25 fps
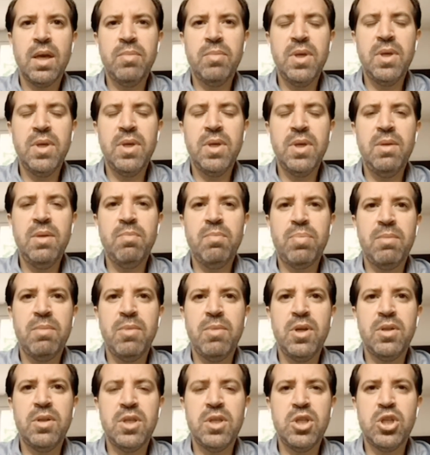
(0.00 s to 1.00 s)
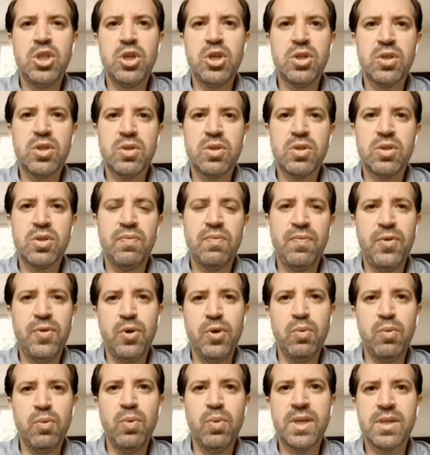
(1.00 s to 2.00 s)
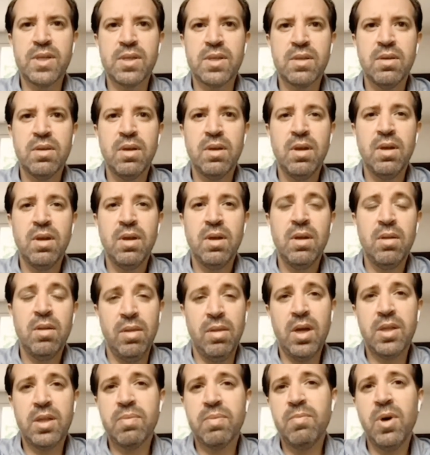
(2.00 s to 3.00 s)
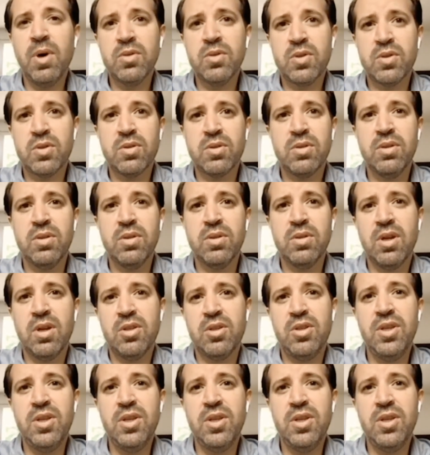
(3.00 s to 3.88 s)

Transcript: can be implemented just a few weeks. Not months, not